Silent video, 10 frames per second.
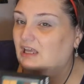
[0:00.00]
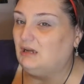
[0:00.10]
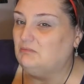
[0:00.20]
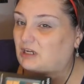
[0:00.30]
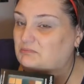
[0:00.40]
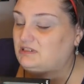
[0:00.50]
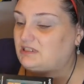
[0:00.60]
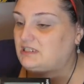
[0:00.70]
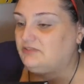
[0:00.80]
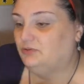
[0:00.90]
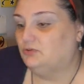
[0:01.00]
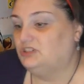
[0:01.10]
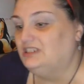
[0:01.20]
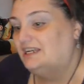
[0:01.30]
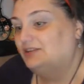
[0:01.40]
I'm hoping these four
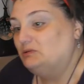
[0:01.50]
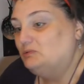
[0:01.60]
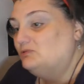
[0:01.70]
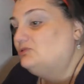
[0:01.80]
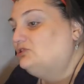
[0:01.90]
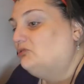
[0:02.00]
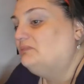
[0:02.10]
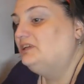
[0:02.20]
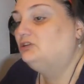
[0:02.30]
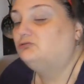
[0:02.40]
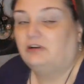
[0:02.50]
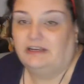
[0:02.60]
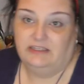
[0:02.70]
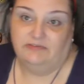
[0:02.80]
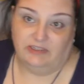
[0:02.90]
together will stop me
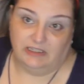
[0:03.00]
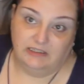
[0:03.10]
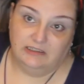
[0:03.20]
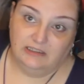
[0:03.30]
craving